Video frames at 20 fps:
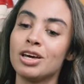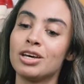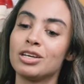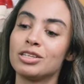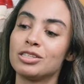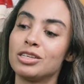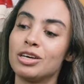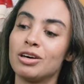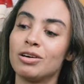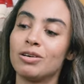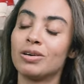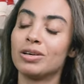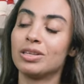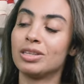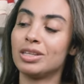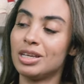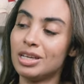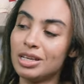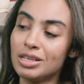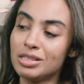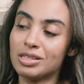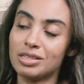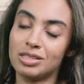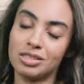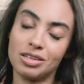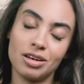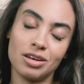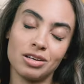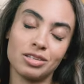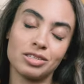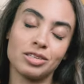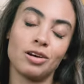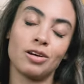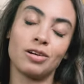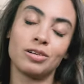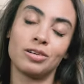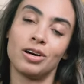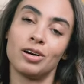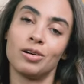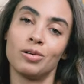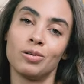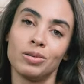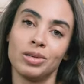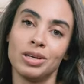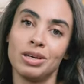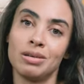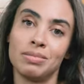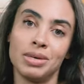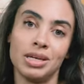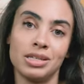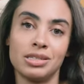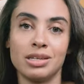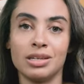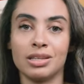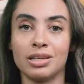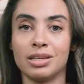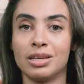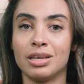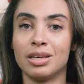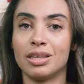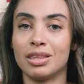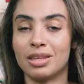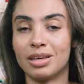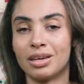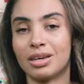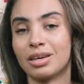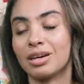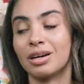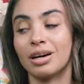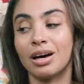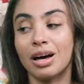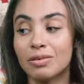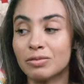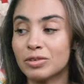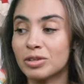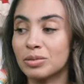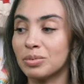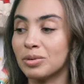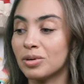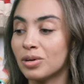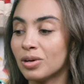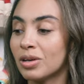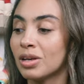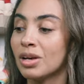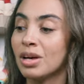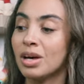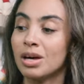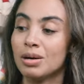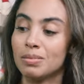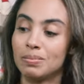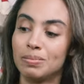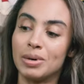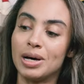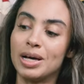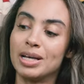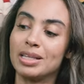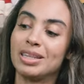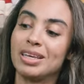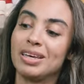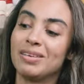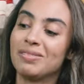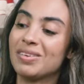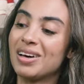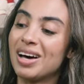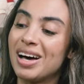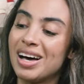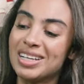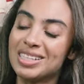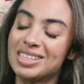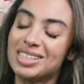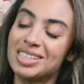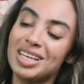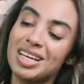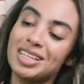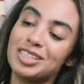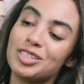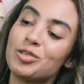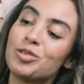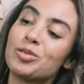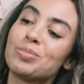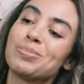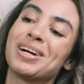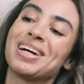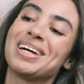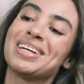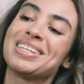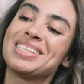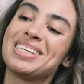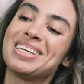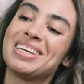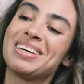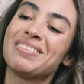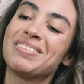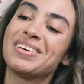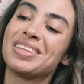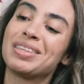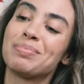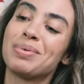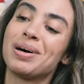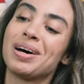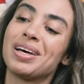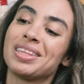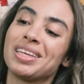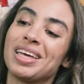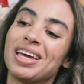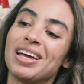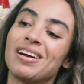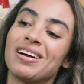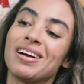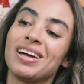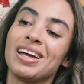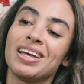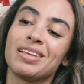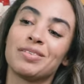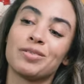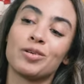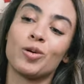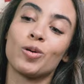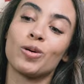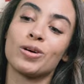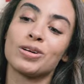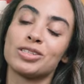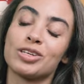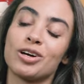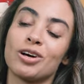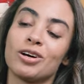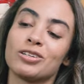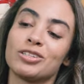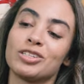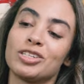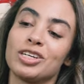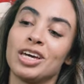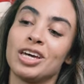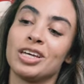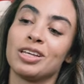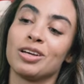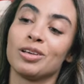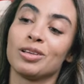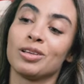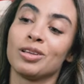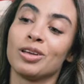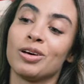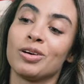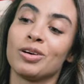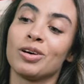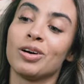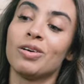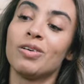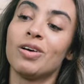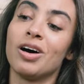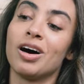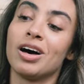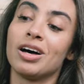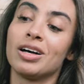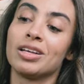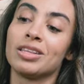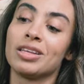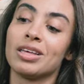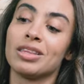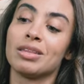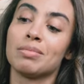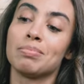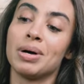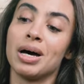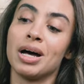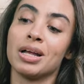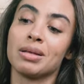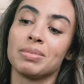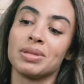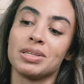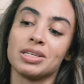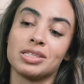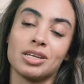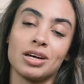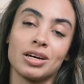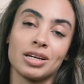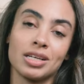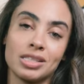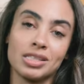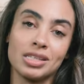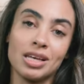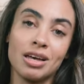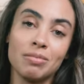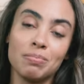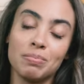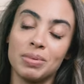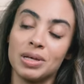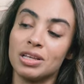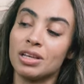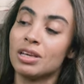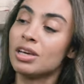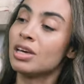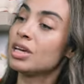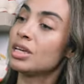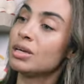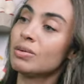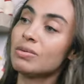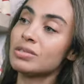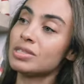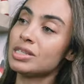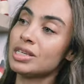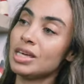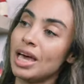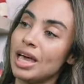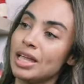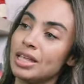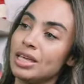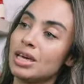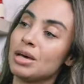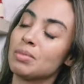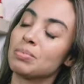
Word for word: So these socks are not only amazingly thick and comfortable, but they've got such cool branding with Apothecary and of course our Shade logo on the bottom of the sock itself, but you won't see any